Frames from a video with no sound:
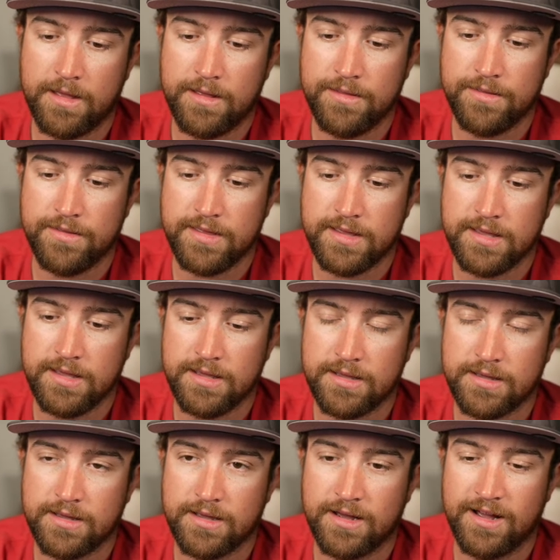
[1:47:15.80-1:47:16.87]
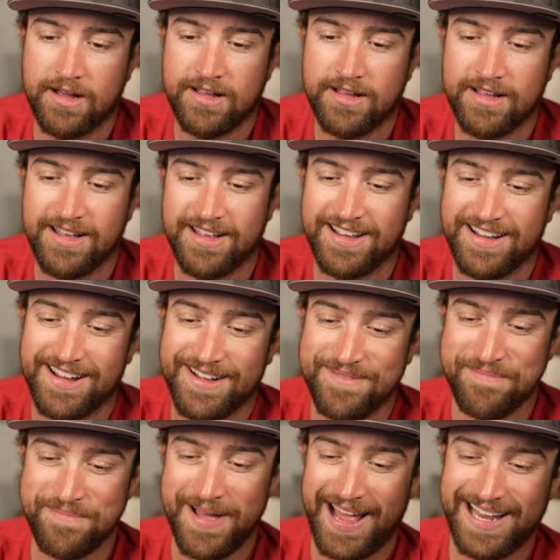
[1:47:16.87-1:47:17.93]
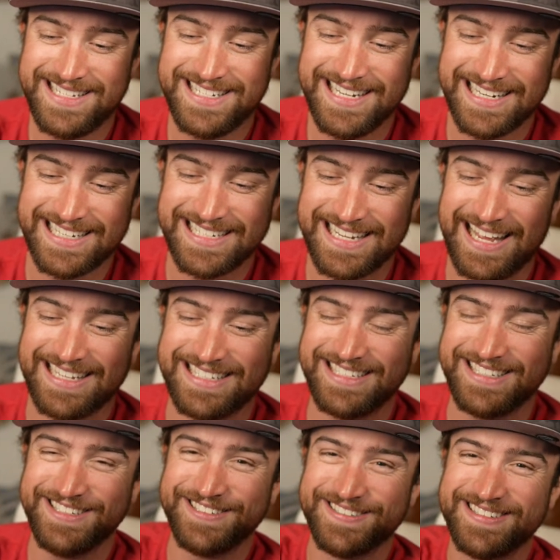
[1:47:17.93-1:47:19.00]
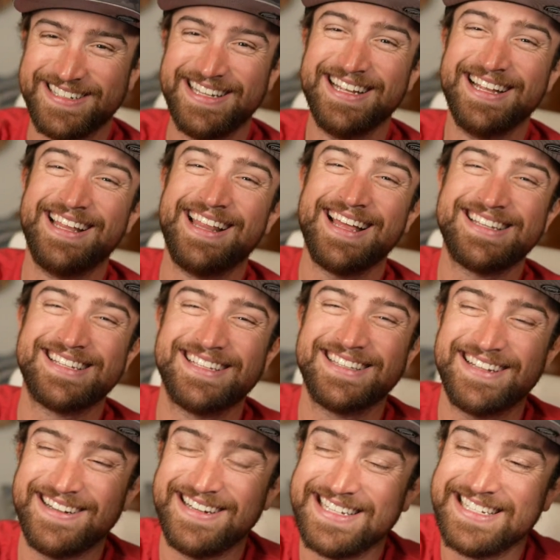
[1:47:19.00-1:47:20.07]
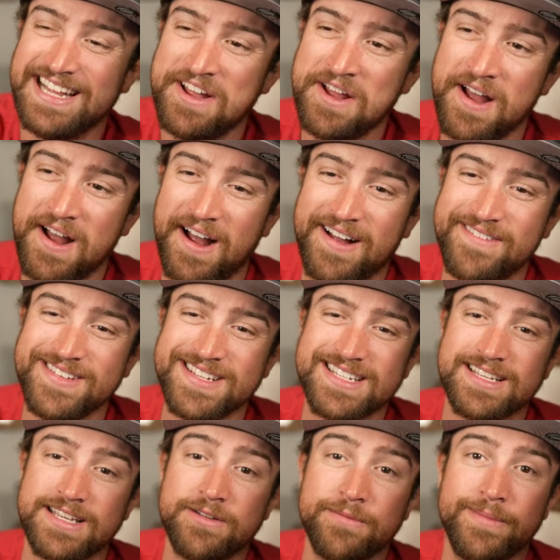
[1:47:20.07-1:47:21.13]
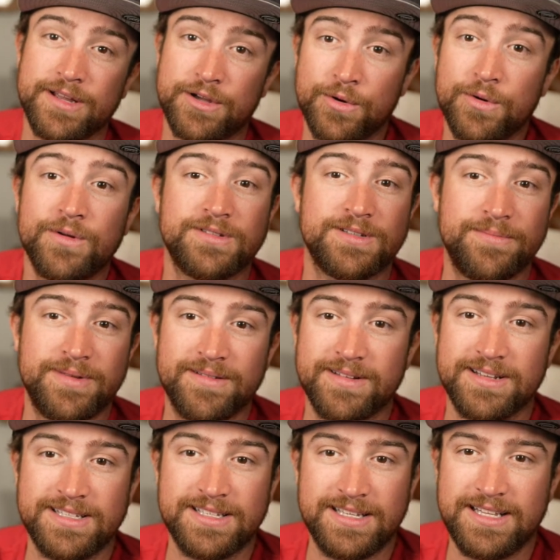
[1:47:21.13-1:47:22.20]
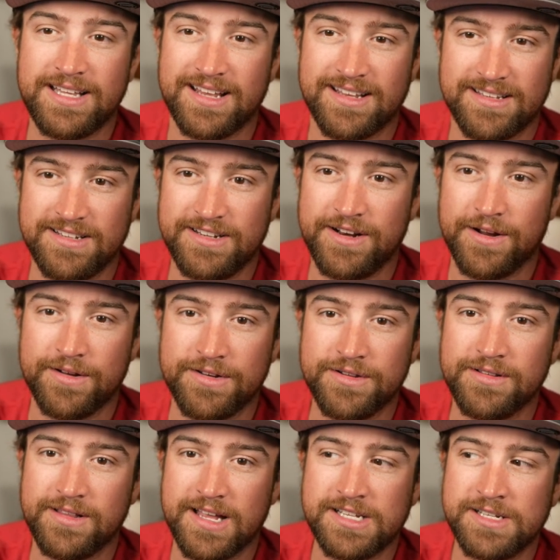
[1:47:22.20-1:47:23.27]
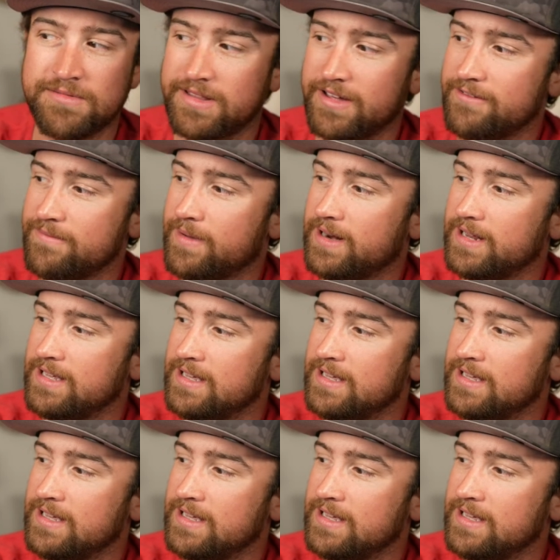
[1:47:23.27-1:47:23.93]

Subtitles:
the matching tattoo, that's hilarious. Obviously it would be cool to be able to do lessons with everybody,